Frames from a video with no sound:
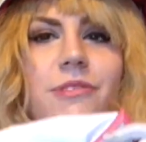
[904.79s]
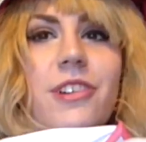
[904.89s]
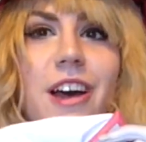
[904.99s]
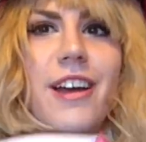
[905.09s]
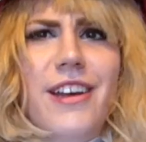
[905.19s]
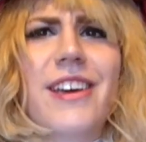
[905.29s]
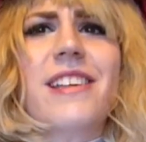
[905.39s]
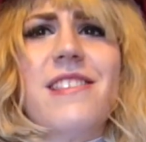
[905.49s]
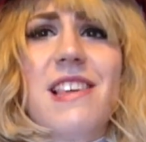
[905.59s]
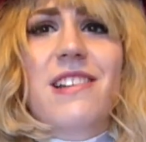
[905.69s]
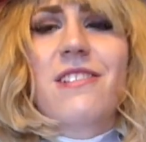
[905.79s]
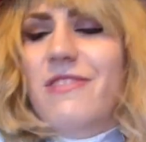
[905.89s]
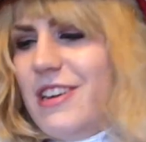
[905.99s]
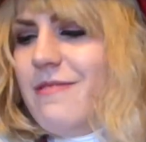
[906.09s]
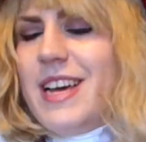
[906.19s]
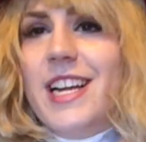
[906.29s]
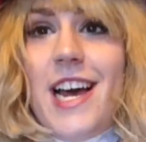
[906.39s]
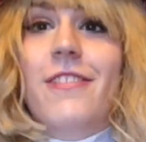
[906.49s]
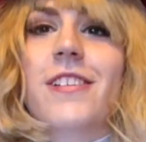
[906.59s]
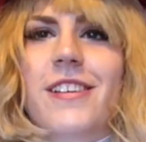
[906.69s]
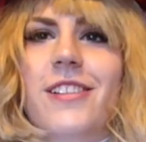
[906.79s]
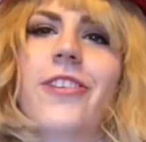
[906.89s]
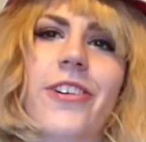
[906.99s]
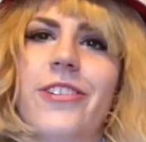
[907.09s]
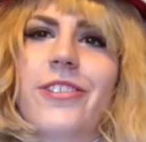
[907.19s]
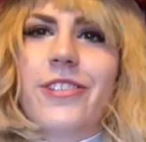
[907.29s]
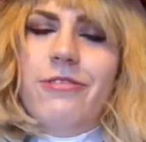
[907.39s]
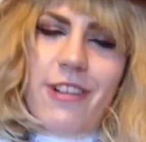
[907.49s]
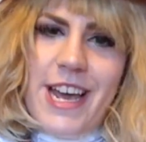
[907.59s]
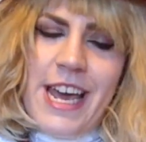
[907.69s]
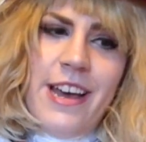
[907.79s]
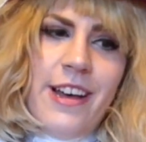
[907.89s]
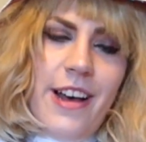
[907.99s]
You're not gonna get this on over your wig and have it look great.